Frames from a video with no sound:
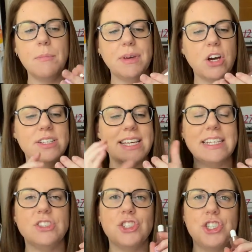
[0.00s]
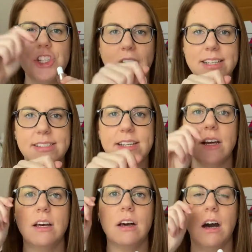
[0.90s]
because it is just
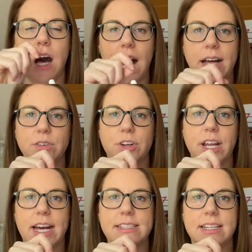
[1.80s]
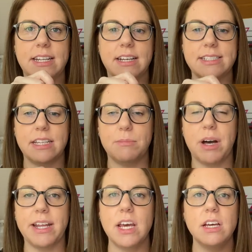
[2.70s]
hyaluronic acid and
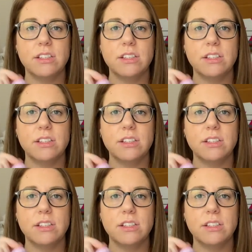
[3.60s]
niacinamide,